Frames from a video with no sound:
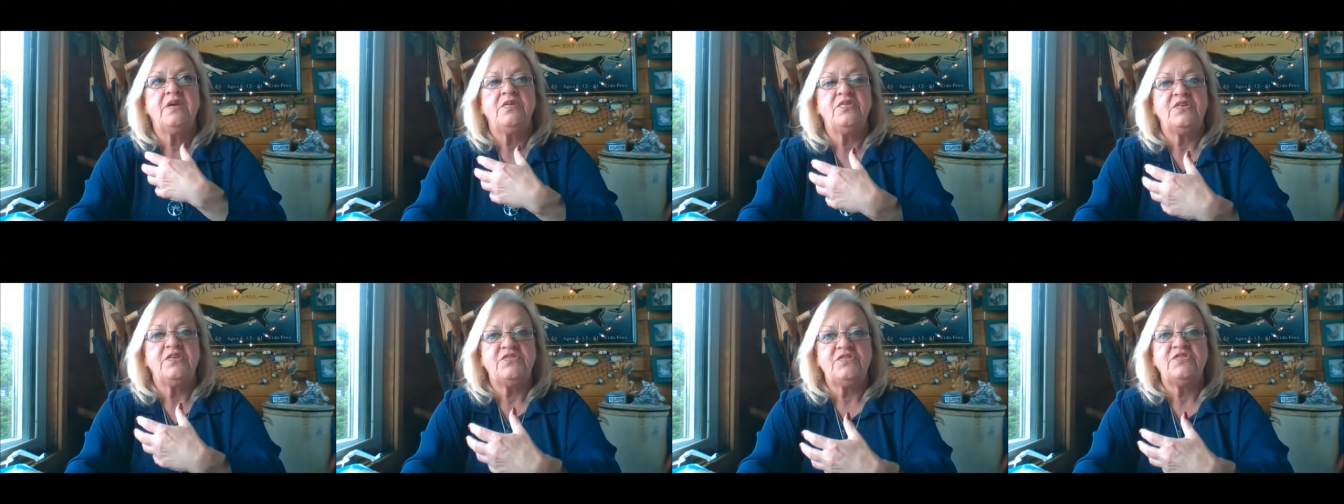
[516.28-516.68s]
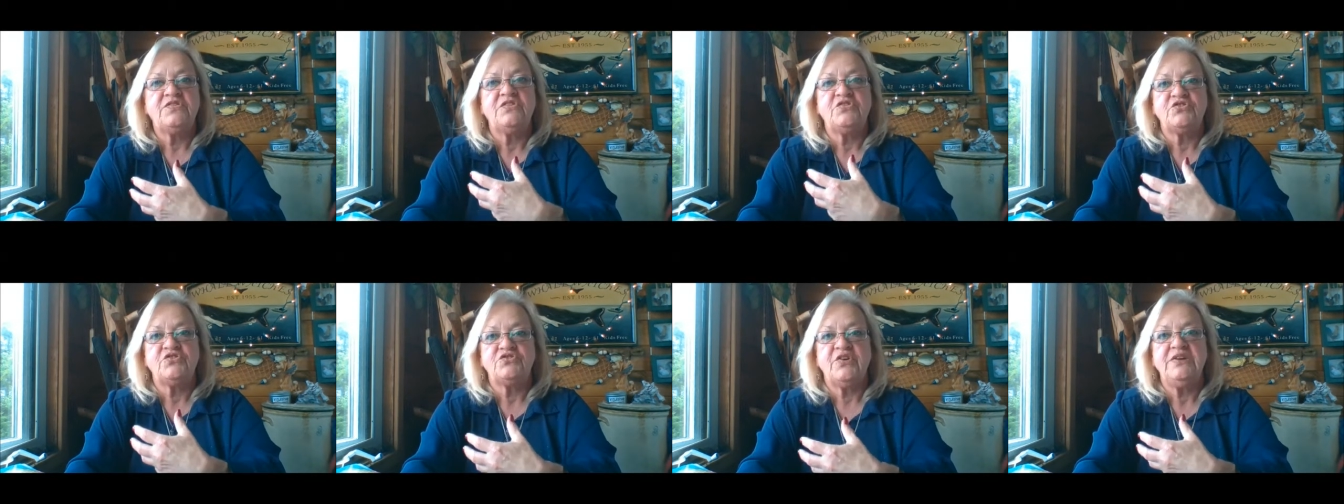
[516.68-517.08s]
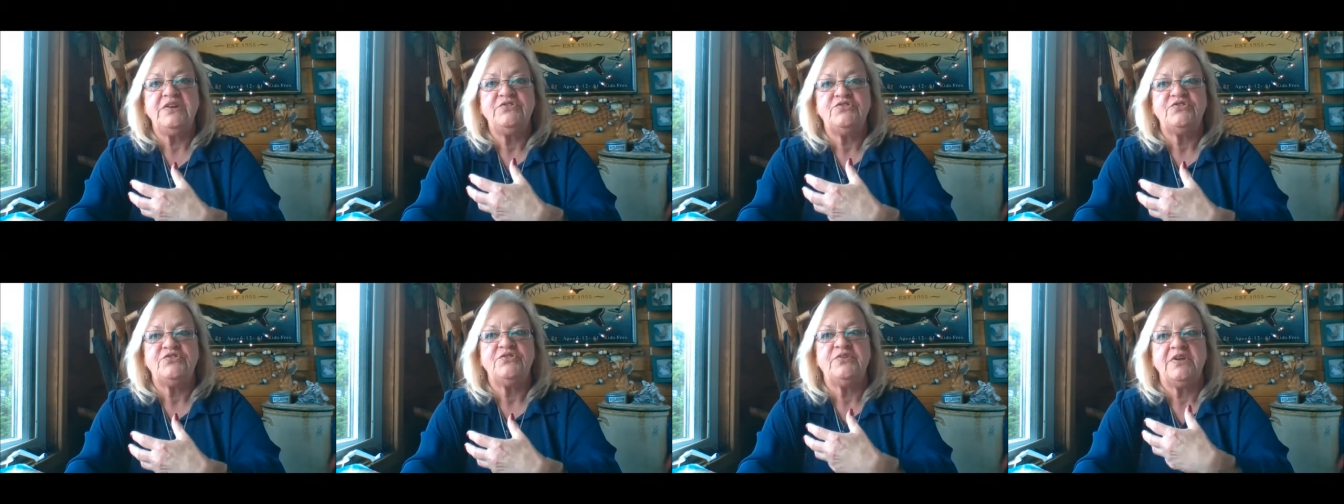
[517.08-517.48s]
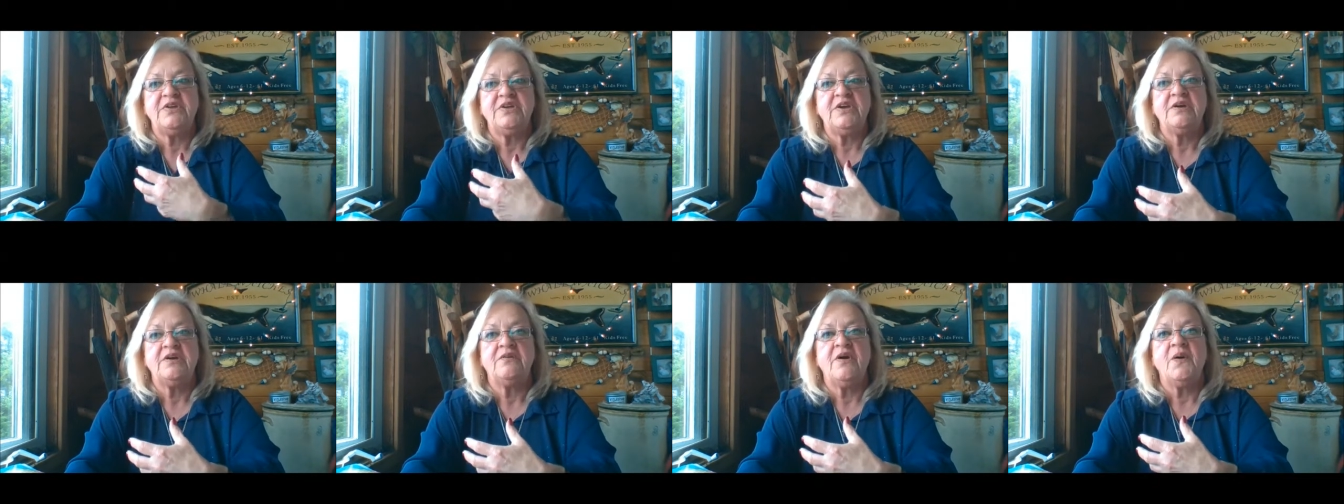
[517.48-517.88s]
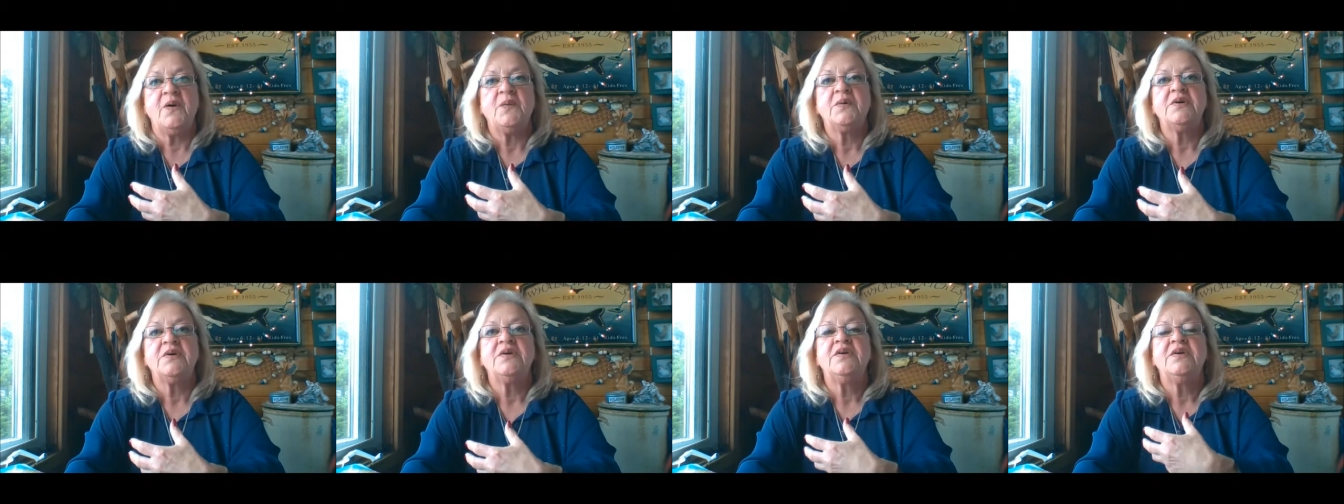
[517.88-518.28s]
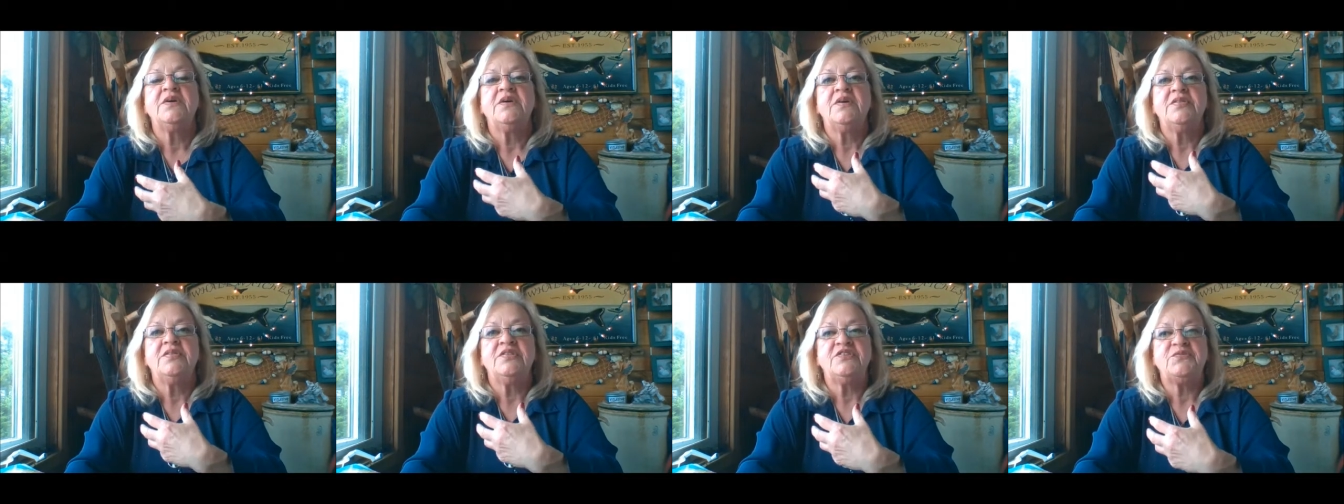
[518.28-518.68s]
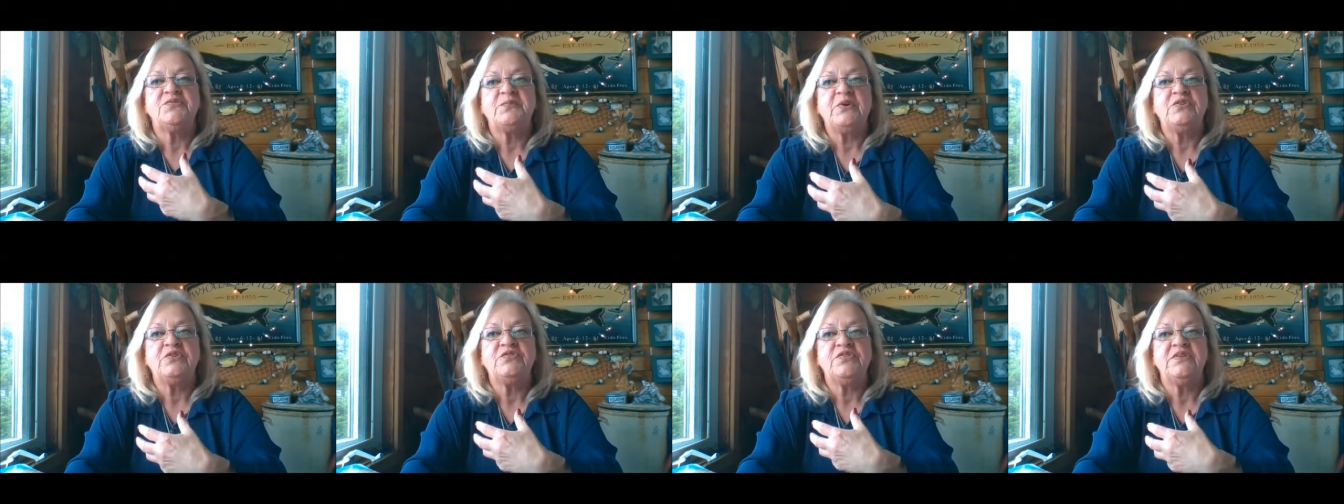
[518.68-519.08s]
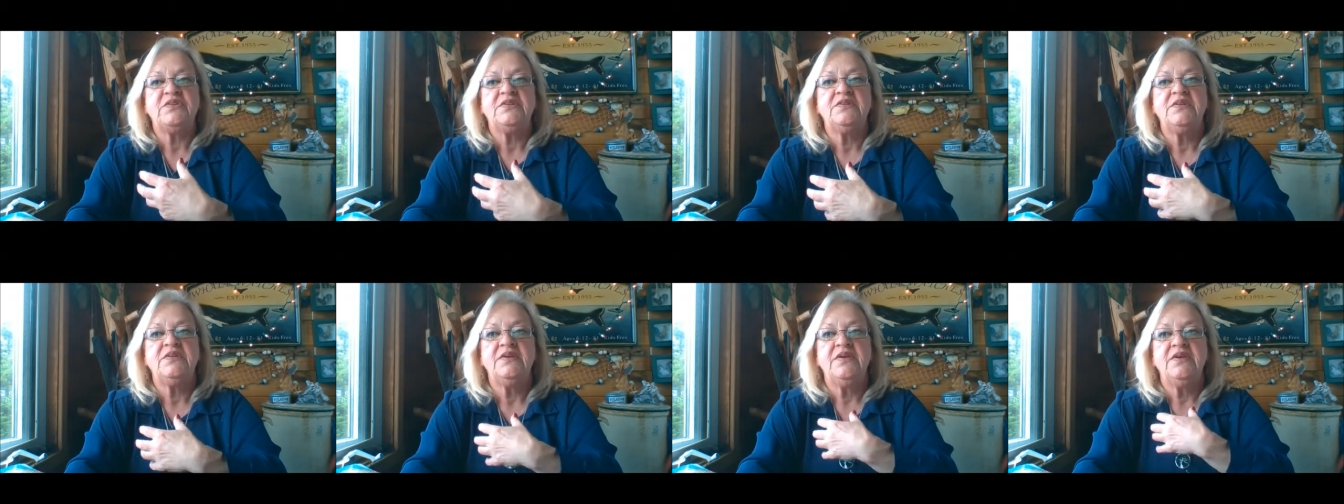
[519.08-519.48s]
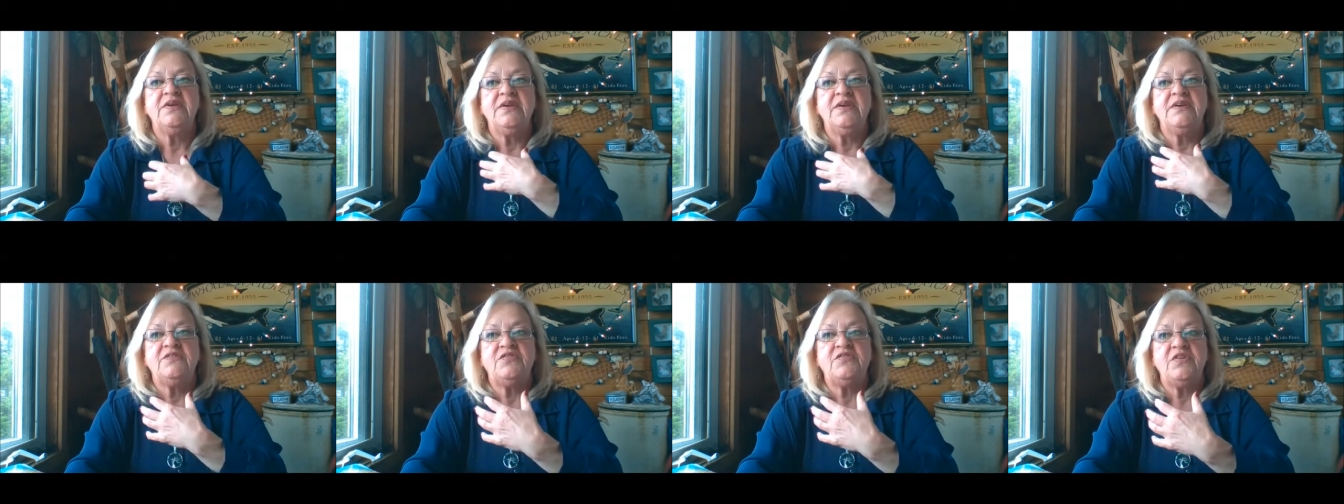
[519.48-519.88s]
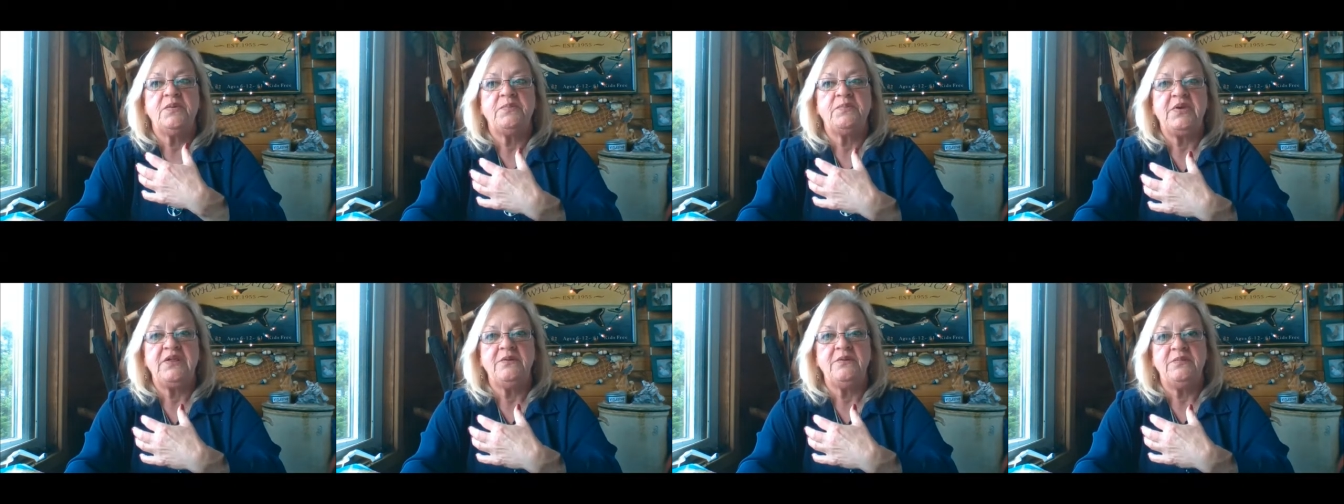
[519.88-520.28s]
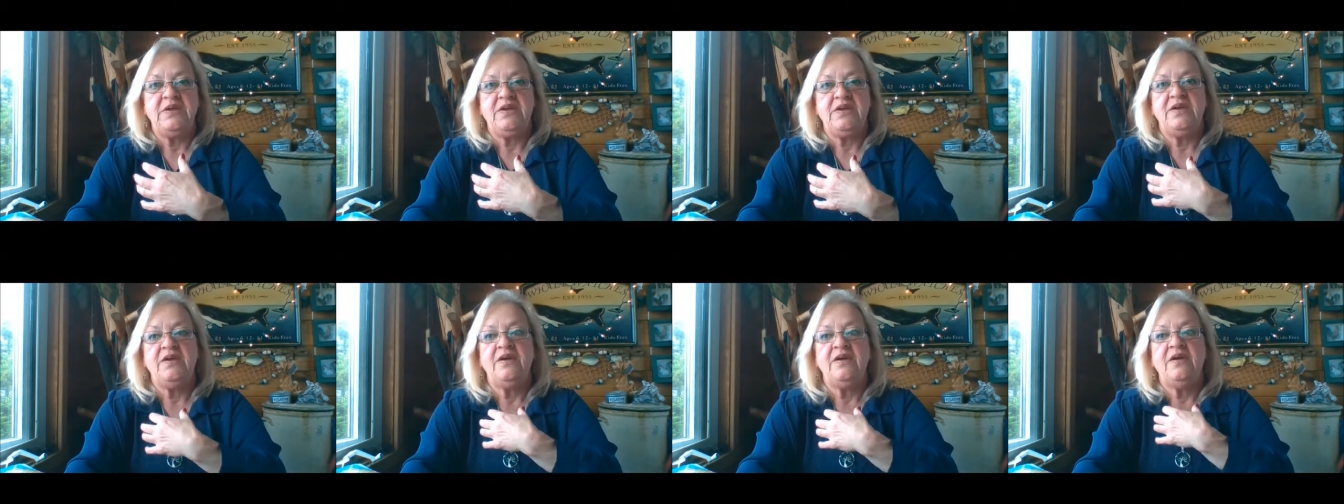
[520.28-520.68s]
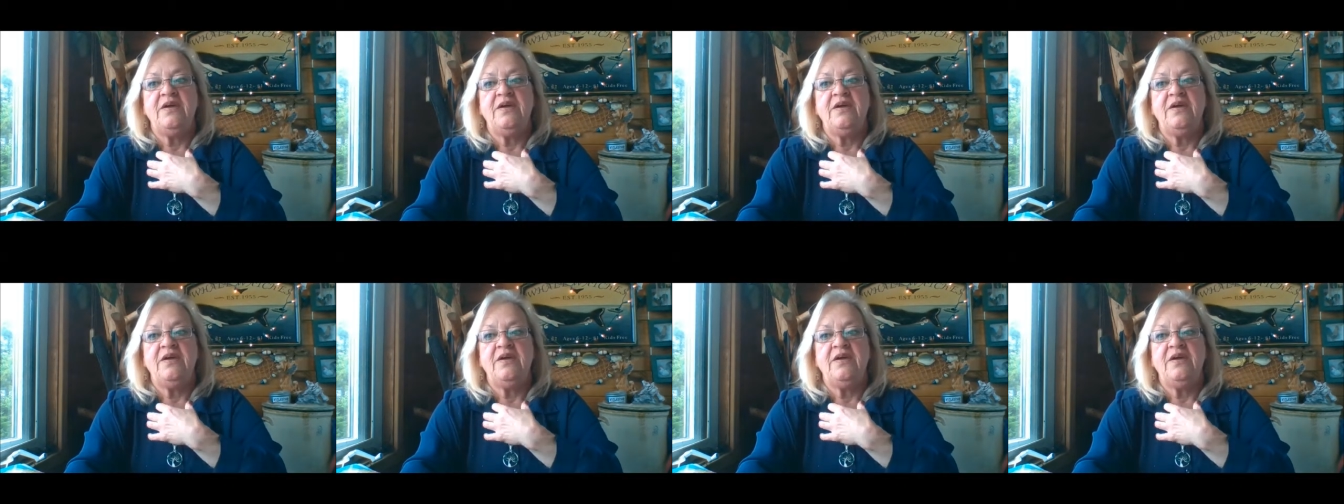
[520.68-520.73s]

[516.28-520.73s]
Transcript: This is a straight shooting arrow. This person is the epitome